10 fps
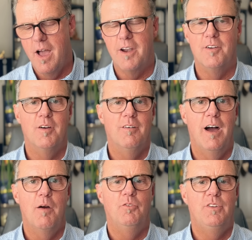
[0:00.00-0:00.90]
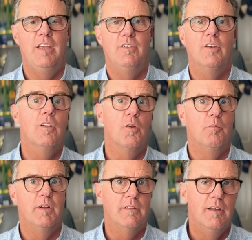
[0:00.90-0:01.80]
I don't know, I was teasing a
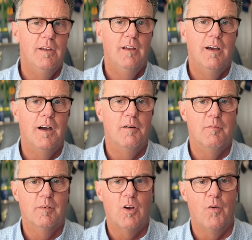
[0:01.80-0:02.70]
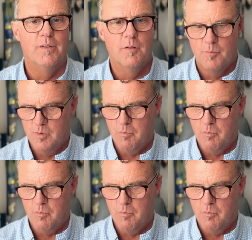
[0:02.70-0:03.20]
little bit, um, calling the,